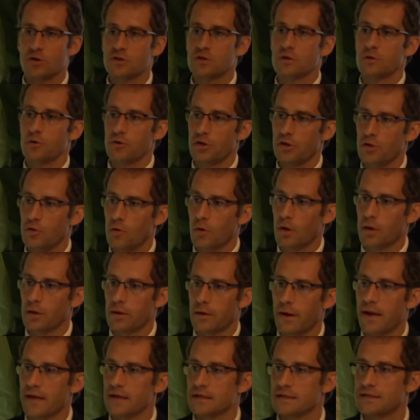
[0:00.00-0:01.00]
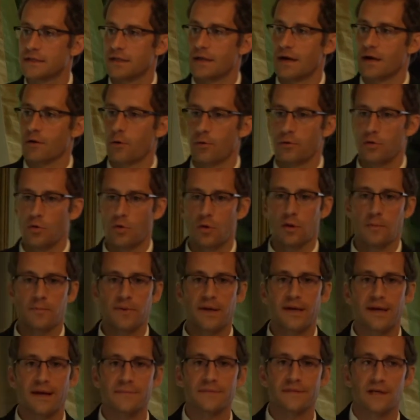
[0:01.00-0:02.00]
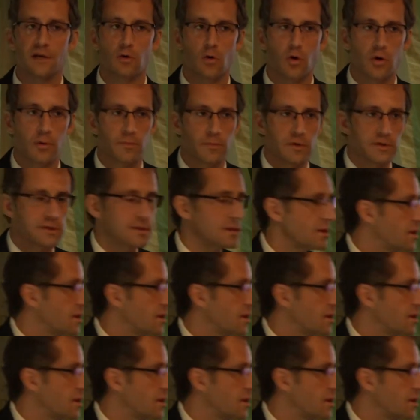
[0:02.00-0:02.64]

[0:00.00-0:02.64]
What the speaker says: excluding nuclear and a scenario with nuclear becomes enormous.